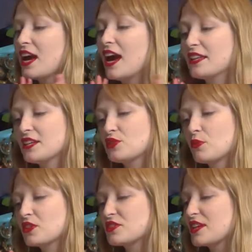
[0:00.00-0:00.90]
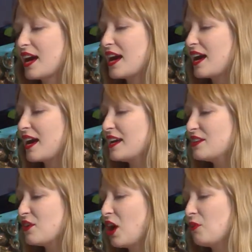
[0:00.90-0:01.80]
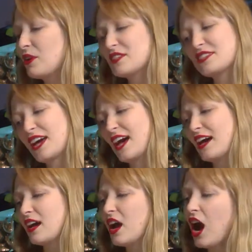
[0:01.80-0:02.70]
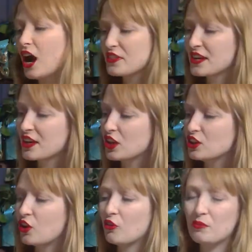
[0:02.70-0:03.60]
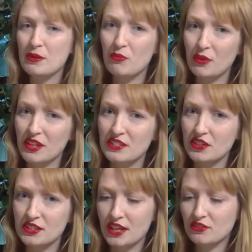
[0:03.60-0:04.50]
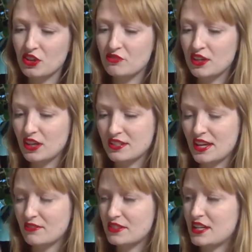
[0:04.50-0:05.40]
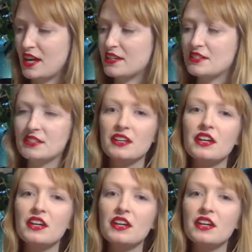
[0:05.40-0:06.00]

and these ones that are ones that I think a lot of people, when they're starting out, don't realise they have to test.